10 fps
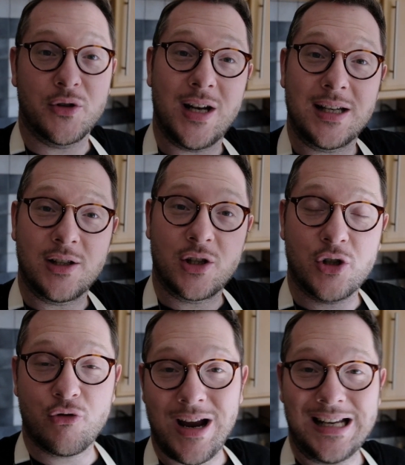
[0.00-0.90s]
So a nice
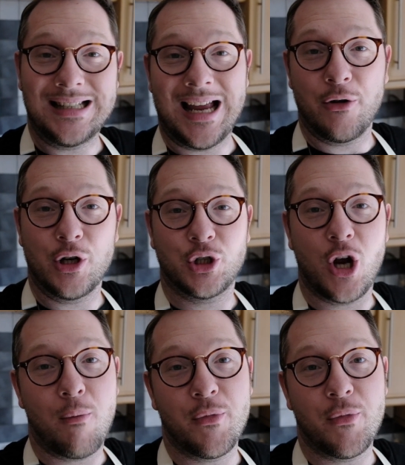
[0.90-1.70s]
straight down sharp